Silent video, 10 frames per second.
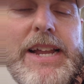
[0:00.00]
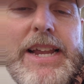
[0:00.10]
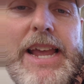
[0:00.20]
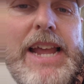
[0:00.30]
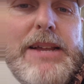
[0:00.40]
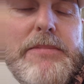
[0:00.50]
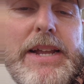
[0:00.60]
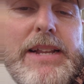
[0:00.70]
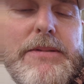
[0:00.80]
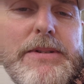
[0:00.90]
cake,
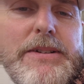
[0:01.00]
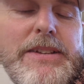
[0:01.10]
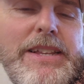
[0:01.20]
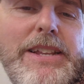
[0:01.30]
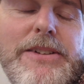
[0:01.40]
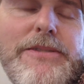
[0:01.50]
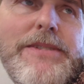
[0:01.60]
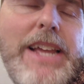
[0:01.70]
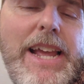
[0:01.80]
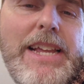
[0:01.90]
man. I mean,
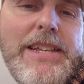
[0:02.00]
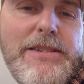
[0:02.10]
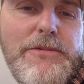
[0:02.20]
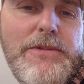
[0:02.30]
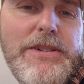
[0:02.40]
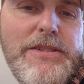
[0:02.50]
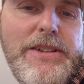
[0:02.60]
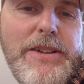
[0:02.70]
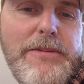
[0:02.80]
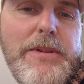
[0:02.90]
cake isn't what,
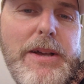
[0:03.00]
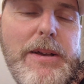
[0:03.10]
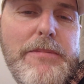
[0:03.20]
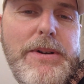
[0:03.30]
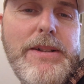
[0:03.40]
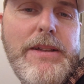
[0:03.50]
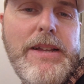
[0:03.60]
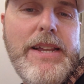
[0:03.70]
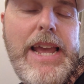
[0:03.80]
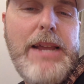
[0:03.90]

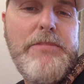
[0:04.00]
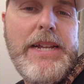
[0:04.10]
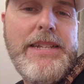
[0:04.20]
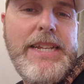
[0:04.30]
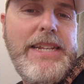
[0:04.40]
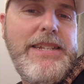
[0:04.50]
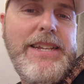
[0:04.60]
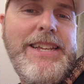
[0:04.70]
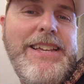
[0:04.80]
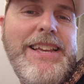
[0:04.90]
but cake means
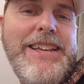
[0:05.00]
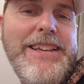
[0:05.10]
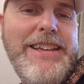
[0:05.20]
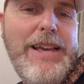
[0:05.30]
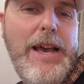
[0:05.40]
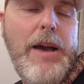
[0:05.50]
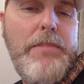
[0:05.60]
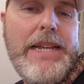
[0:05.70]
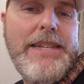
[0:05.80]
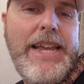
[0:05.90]
easy. A
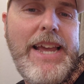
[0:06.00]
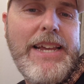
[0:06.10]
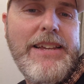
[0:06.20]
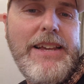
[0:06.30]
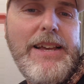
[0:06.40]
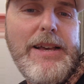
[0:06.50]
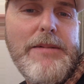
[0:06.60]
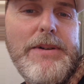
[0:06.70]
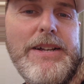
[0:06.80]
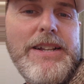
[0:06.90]
piece of cake.
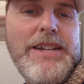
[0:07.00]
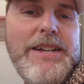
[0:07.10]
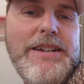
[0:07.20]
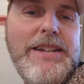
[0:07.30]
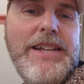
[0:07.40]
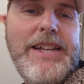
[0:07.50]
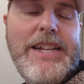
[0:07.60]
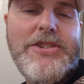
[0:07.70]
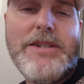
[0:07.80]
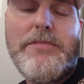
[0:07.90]
But
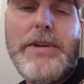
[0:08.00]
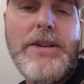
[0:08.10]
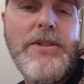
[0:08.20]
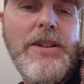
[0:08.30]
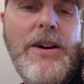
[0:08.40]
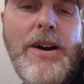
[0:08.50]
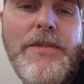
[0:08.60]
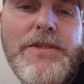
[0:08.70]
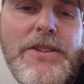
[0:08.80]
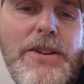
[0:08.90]
it just peeled
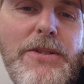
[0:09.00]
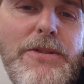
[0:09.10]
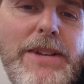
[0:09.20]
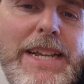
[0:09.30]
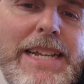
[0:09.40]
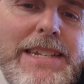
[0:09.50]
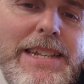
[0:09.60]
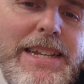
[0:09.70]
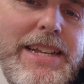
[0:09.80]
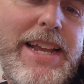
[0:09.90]
off so
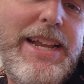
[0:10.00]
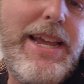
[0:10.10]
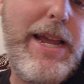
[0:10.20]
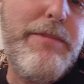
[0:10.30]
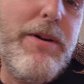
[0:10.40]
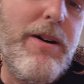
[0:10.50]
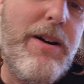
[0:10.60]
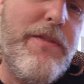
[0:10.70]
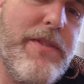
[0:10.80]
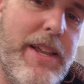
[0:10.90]
easy and came
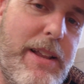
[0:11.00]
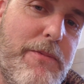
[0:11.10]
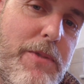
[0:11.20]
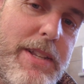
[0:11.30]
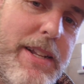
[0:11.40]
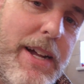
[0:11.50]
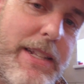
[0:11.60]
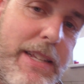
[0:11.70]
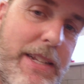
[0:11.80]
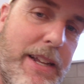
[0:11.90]
off and was
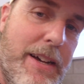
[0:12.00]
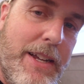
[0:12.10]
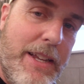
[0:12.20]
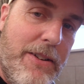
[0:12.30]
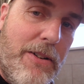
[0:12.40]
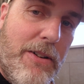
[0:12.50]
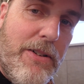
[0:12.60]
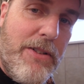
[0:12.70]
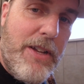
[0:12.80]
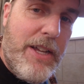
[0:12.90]
not stuck at
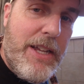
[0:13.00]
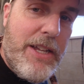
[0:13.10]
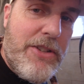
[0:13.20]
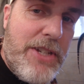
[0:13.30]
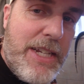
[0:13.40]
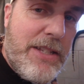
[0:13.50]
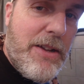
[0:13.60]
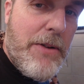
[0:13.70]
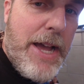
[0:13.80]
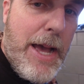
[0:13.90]
all. She's
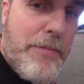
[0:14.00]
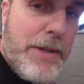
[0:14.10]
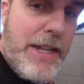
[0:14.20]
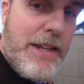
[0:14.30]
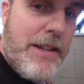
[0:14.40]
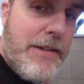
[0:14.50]
so happy.